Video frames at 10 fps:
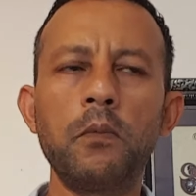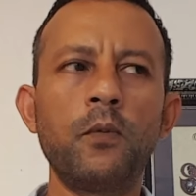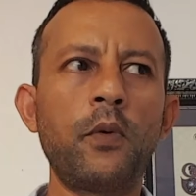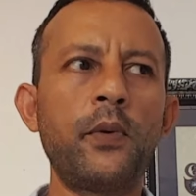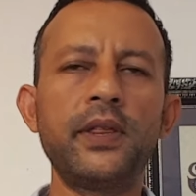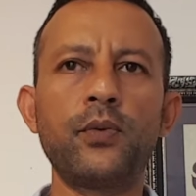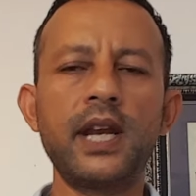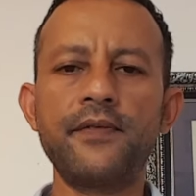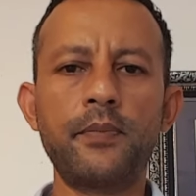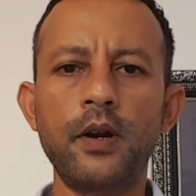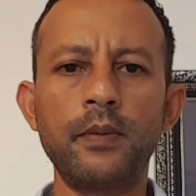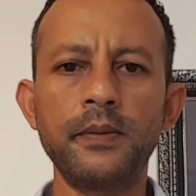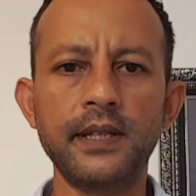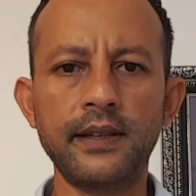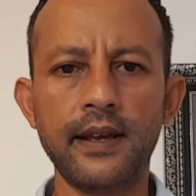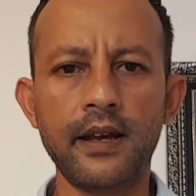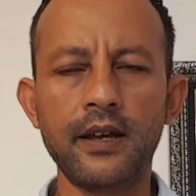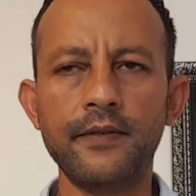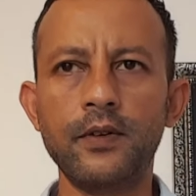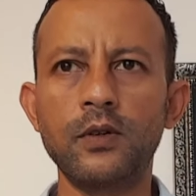with whatever problems that they have,
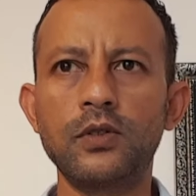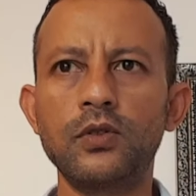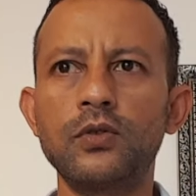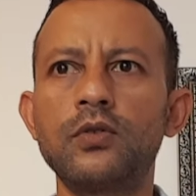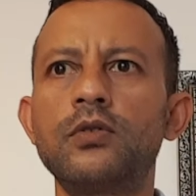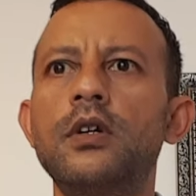or to